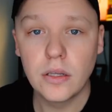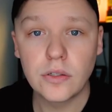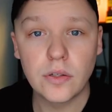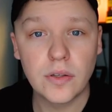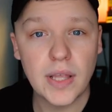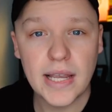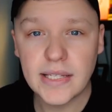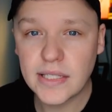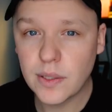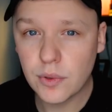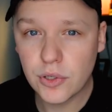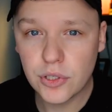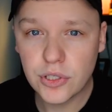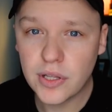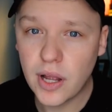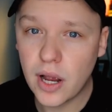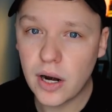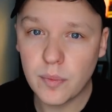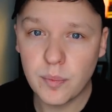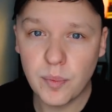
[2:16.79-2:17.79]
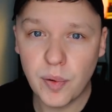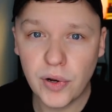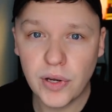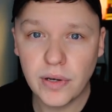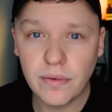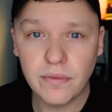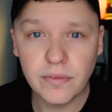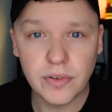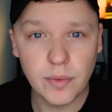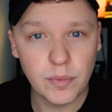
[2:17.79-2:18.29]
So that's our starting
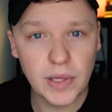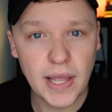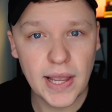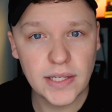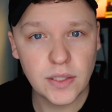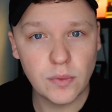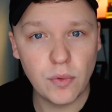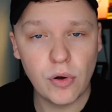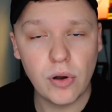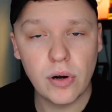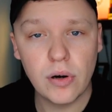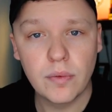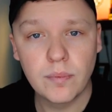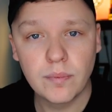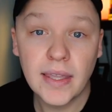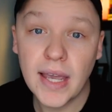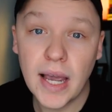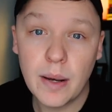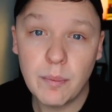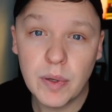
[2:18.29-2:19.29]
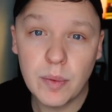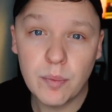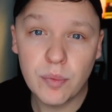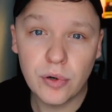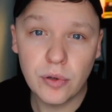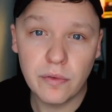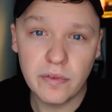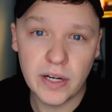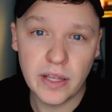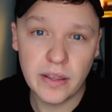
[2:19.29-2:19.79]
point from last quarter. Can we
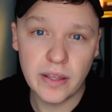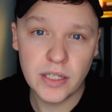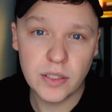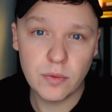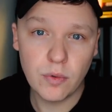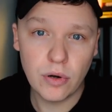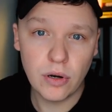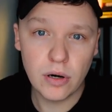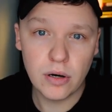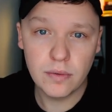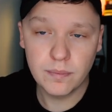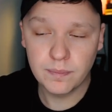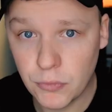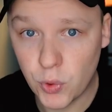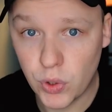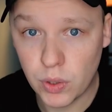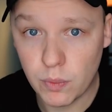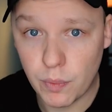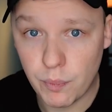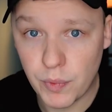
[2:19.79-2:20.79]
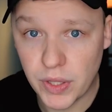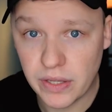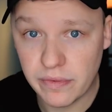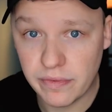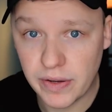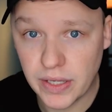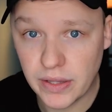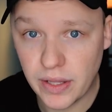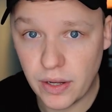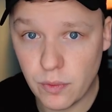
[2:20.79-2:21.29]
improve in it this quarter? Only one way to
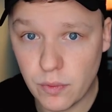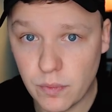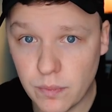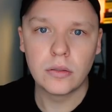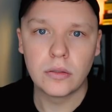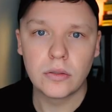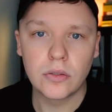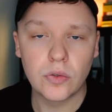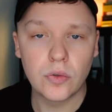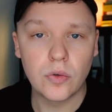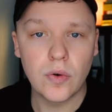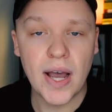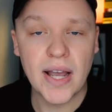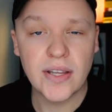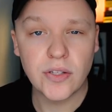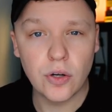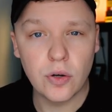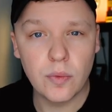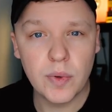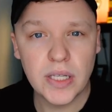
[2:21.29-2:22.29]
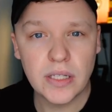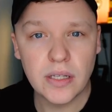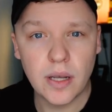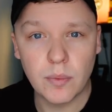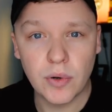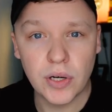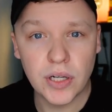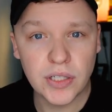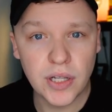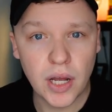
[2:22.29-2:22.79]
find out. So as always,
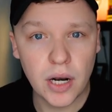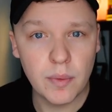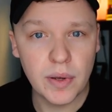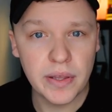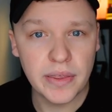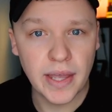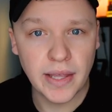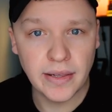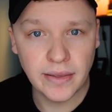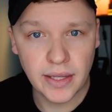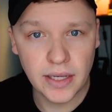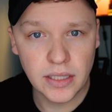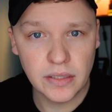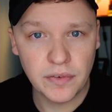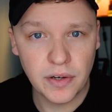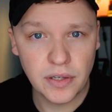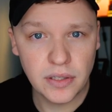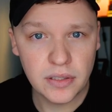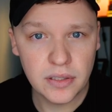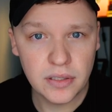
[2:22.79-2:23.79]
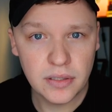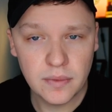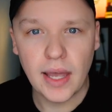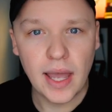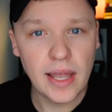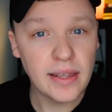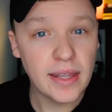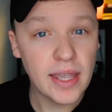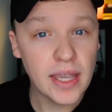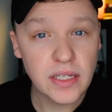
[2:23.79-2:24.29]
I'm going to start with index funds.
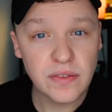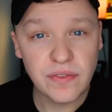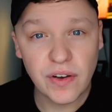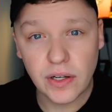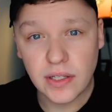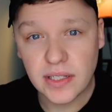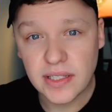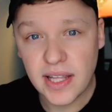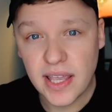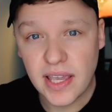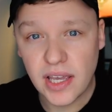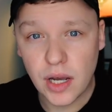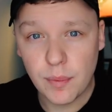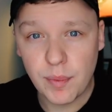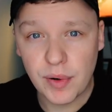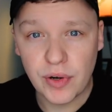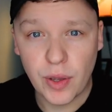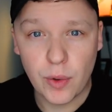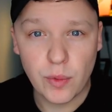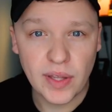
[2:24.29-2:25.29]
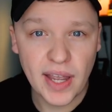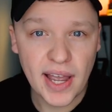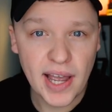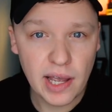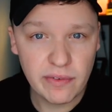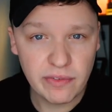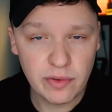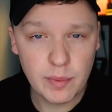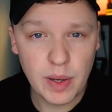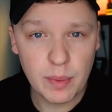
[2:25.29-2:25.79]
Index funds take up around
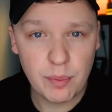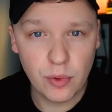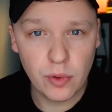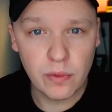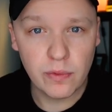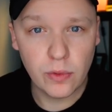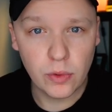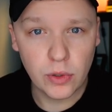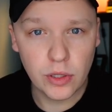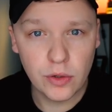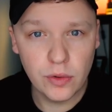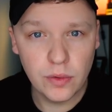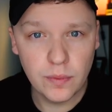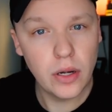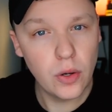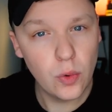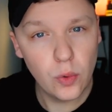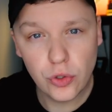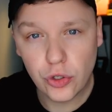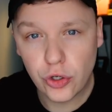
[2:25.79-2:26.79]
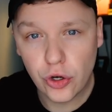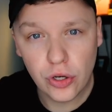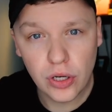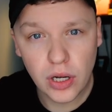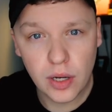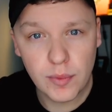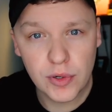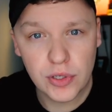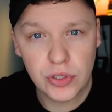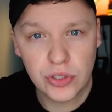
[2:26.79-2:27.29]
half of my portfolio. No
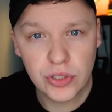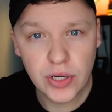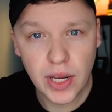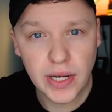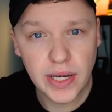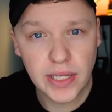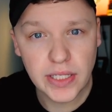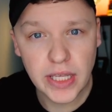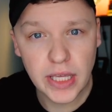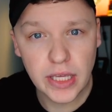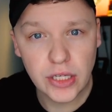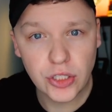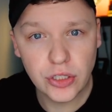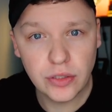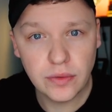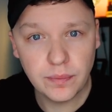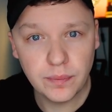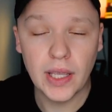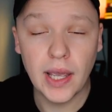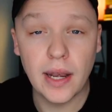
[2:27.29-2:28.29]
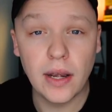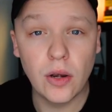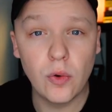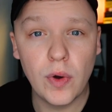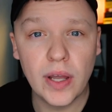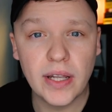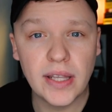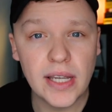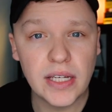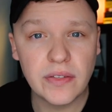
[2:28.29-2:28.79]
newcomers in this section, and
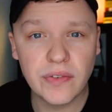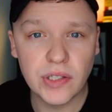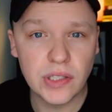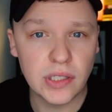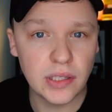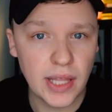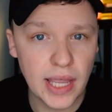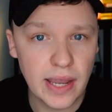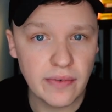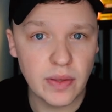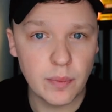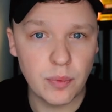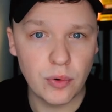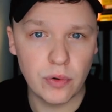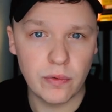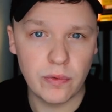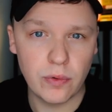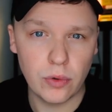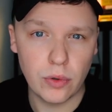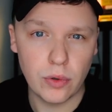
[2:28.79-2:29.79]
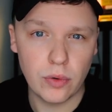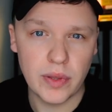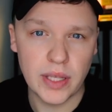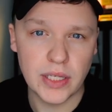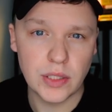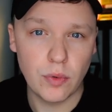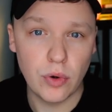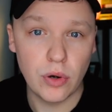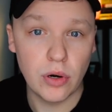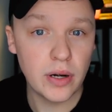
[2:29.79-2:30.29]
no index funds left the portfolio
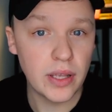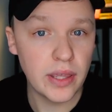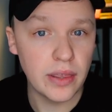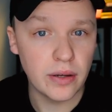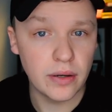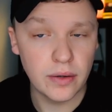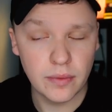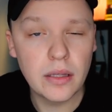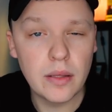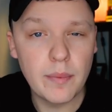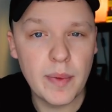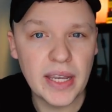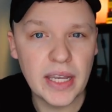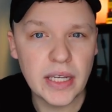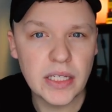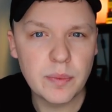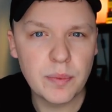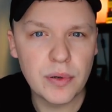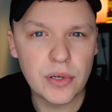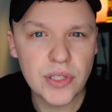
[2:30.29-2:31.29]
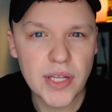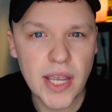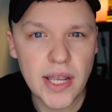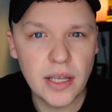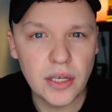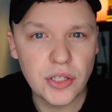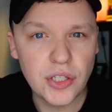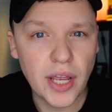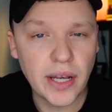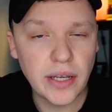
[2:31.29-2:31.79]
this quarter either. The biggest
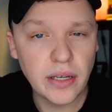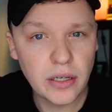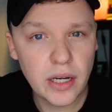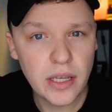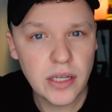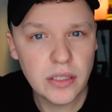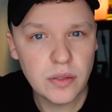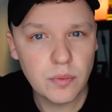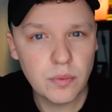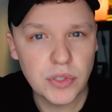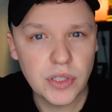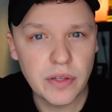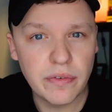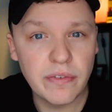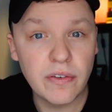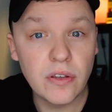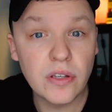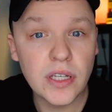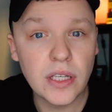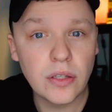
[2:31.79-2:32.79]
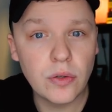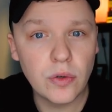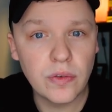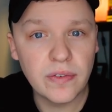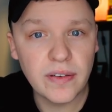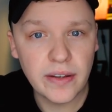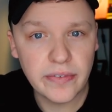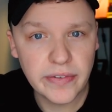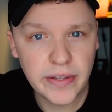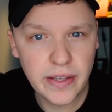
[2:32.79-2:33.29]
percentage increase was the FTSE
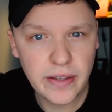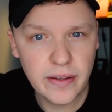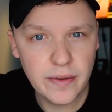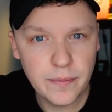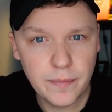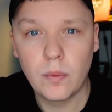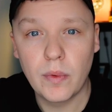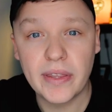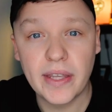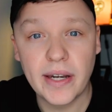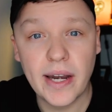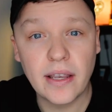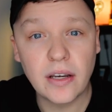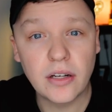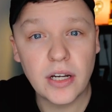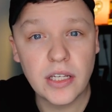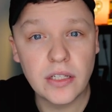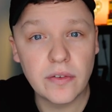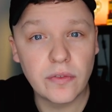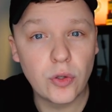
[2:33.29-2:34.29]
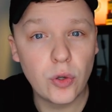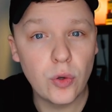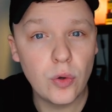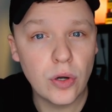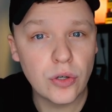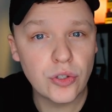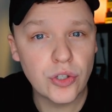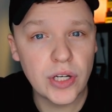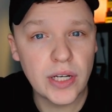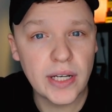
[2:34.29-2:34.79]
250, with an increase of
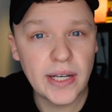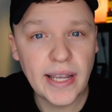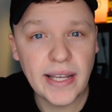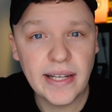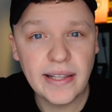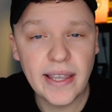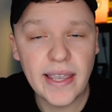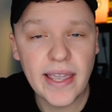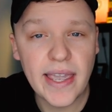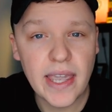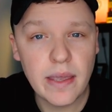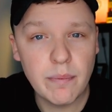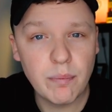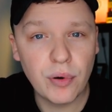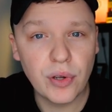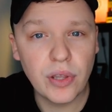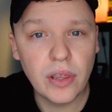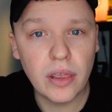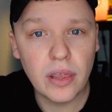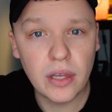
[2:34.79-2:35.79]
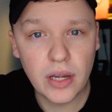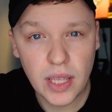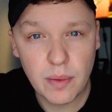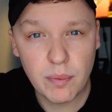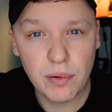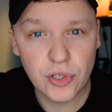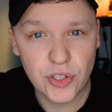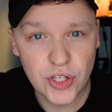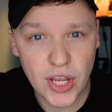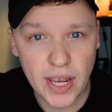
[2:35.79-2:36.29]

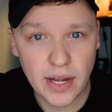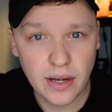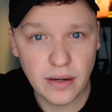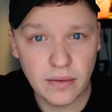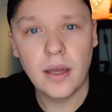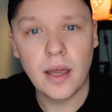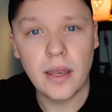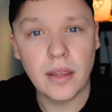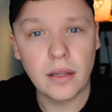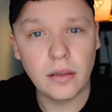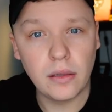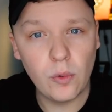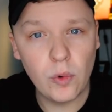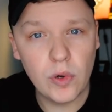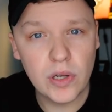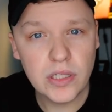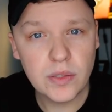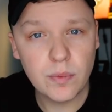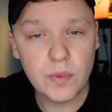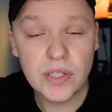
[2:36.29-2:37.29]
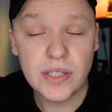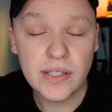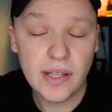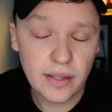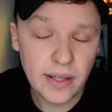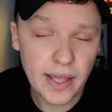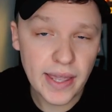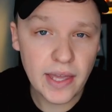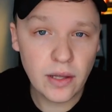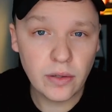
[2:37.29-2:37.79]
298.3%, and the lowest was
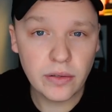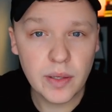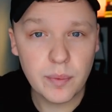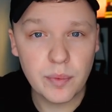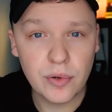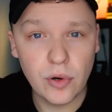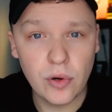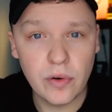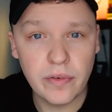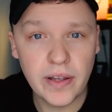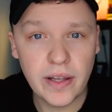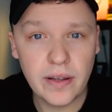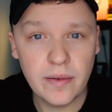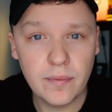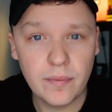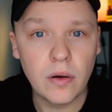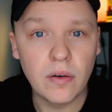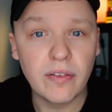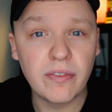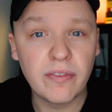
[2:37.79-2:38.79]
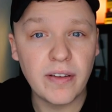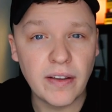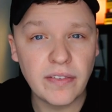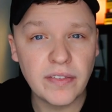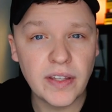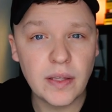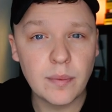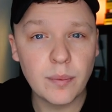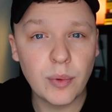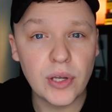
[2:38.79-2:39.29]
still a healthy profit of
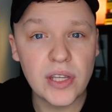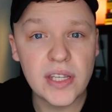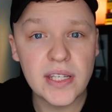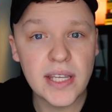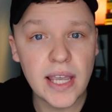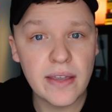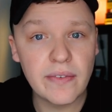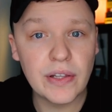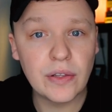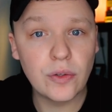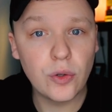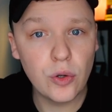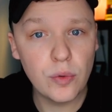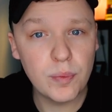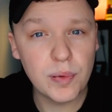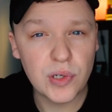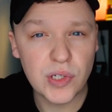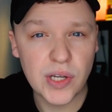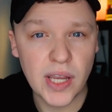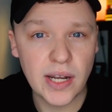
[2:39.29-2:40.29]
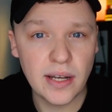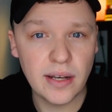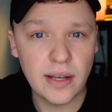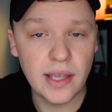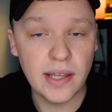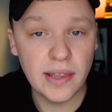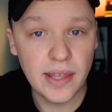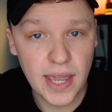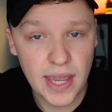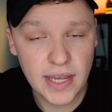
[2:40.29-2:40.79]

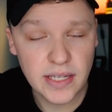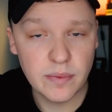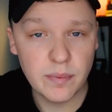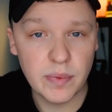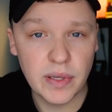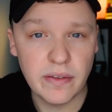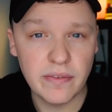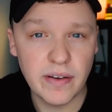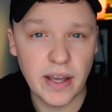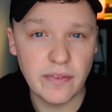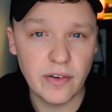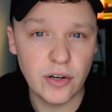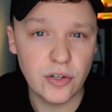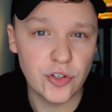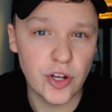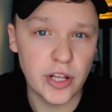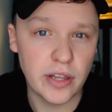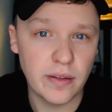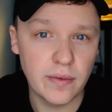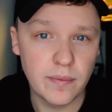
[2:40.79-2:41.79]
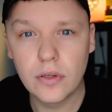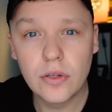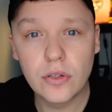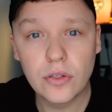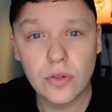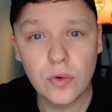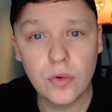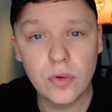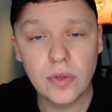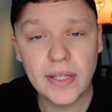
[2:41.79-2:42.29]
15.72% in the S&P 500.
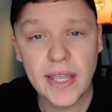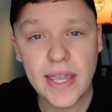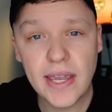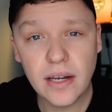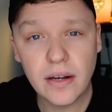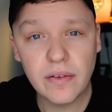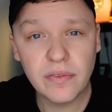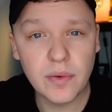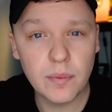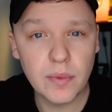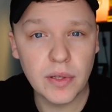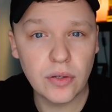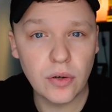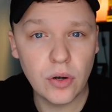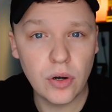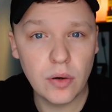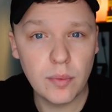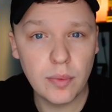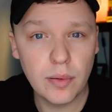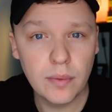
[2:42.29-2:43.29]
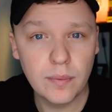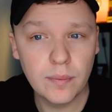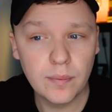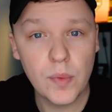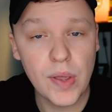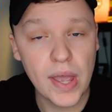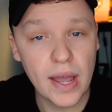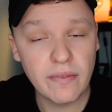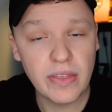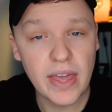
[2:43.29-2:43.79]
So taking it from the top,
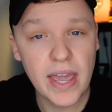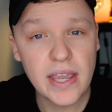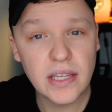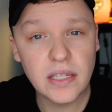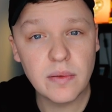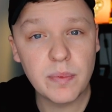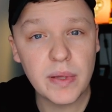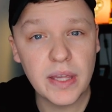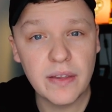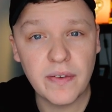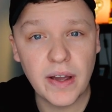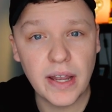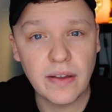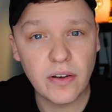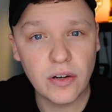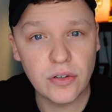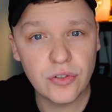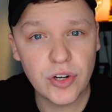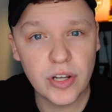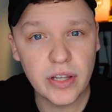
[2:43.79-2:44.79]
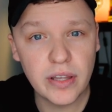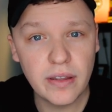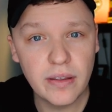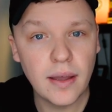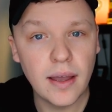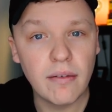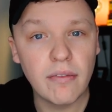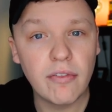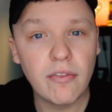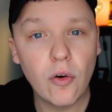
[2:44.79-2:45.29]
we have the S&P 500
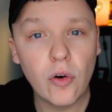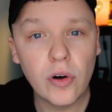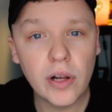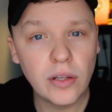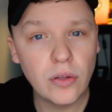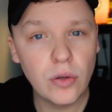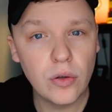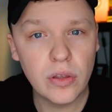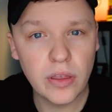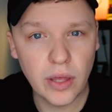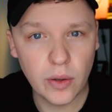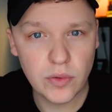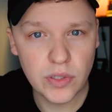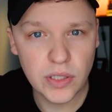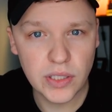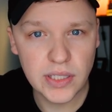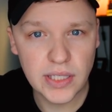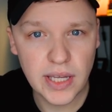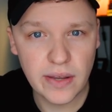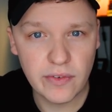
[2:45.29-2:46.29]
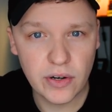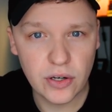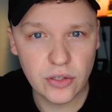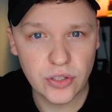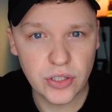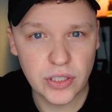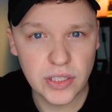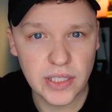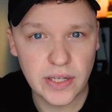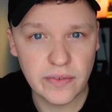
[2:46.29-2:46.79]
at
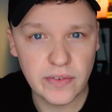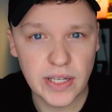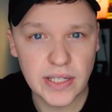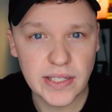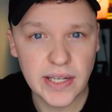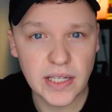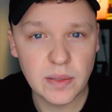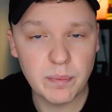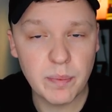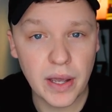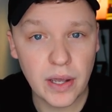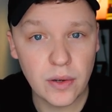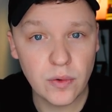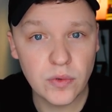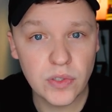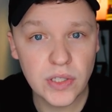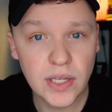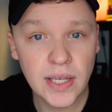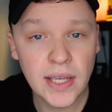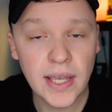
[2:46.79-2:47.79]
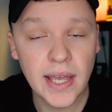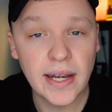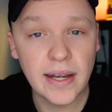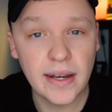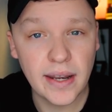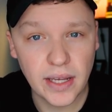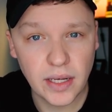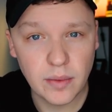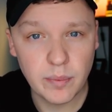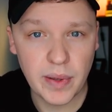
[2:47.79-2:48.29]
42776 pounds
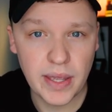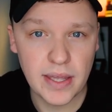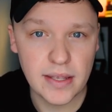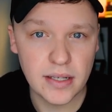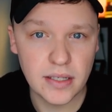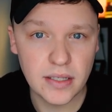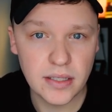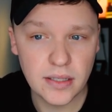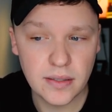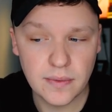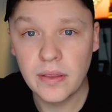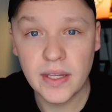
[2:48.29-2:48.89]
pence.